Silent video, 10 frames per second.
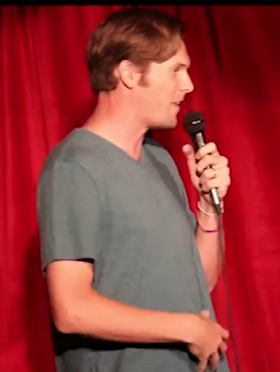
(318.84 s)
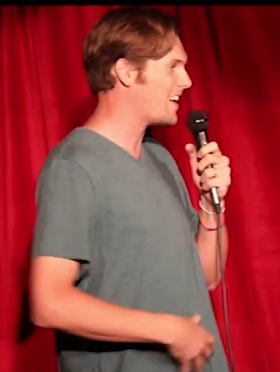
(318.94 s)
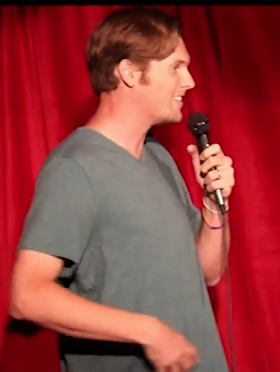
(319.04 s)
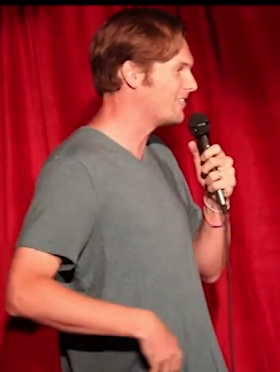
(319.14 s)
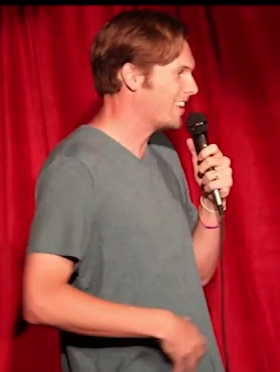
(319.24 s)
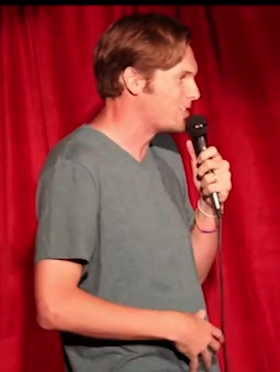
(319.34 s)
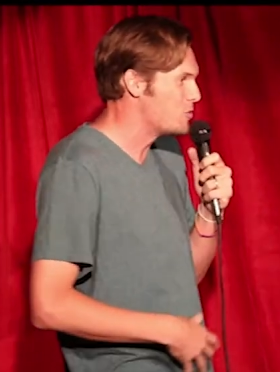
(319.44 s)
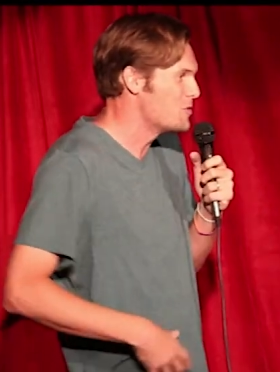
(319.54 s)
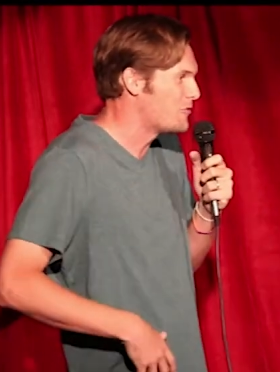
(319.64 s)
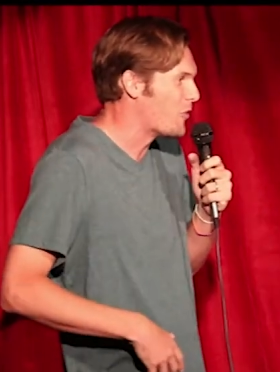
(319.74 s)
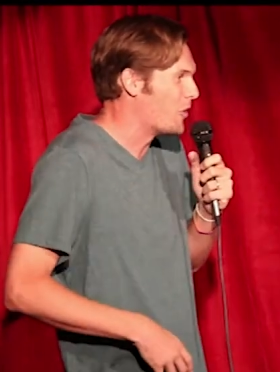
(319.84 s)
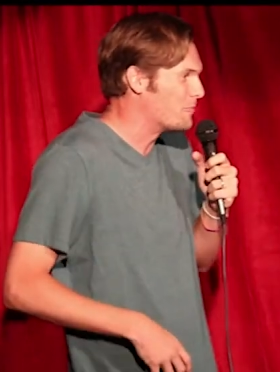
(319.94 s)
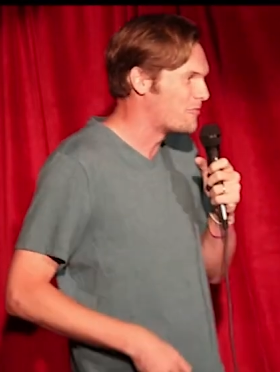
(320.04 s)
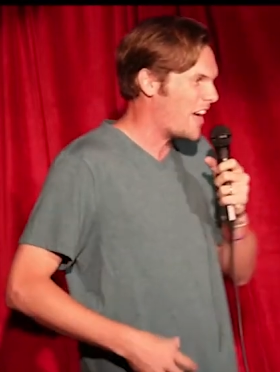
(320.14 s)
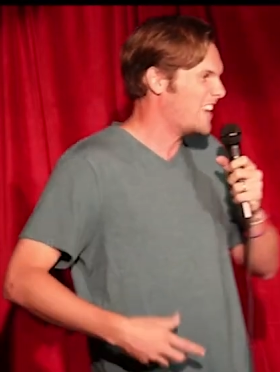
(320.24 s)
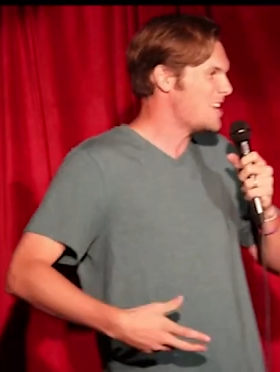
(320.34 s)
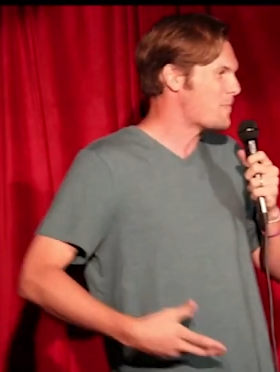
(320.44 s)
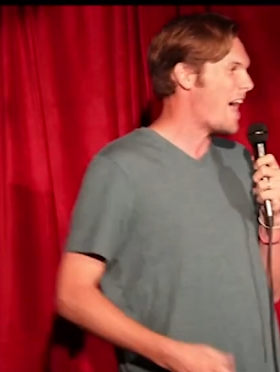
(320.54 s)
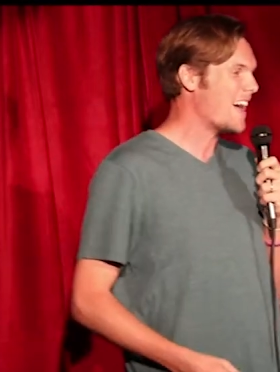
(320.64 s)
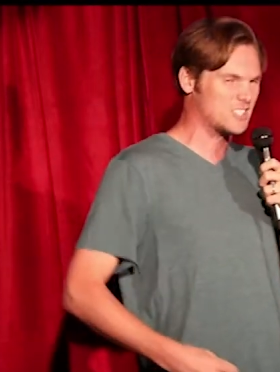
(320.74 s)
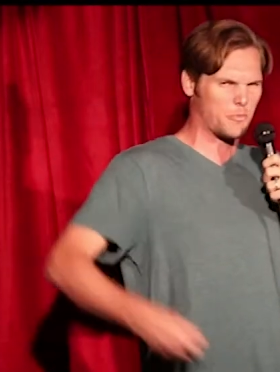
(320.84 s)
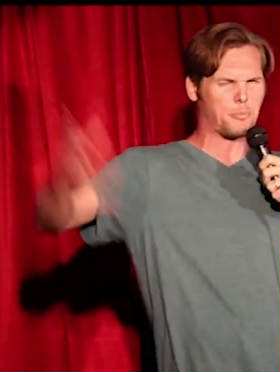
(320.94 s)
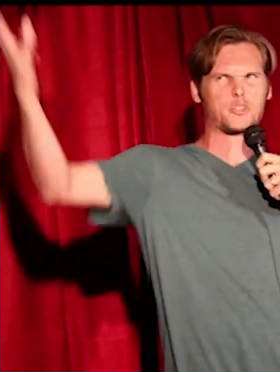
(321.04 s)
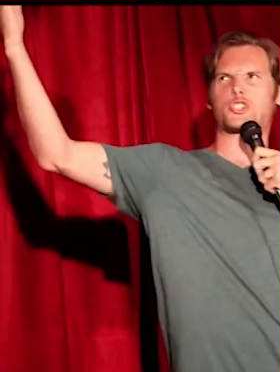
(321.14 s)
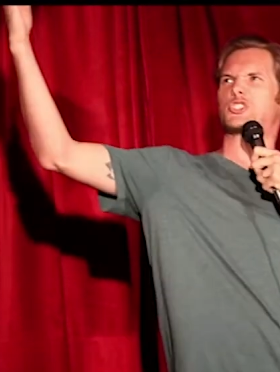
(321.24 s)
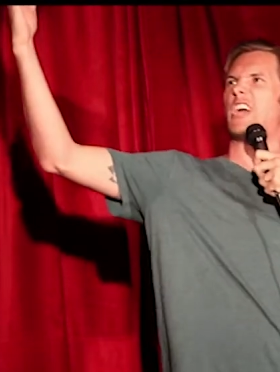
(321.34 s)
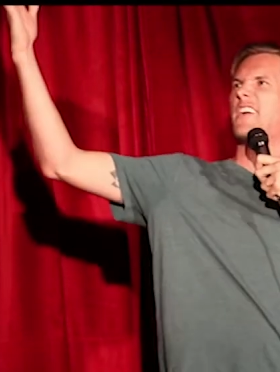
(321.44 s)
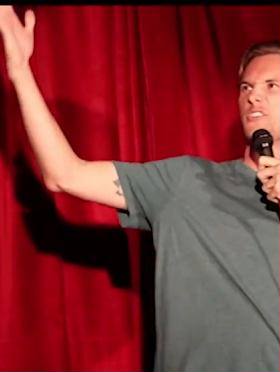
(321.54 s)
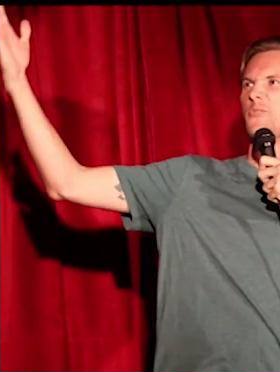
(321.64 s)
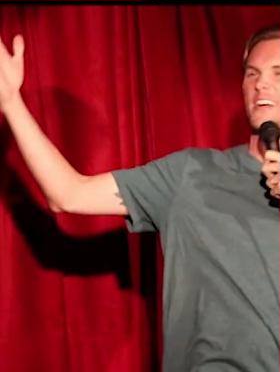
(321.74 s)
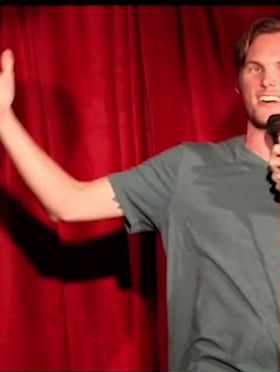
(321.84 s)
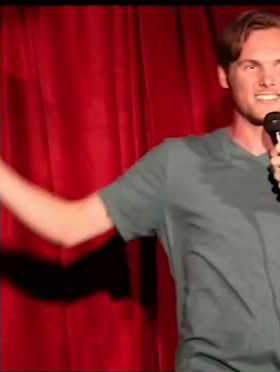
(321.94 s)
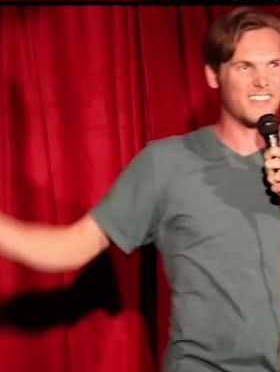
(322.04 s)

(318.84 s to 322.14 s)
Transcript: my uniform fanny pack just everywhere.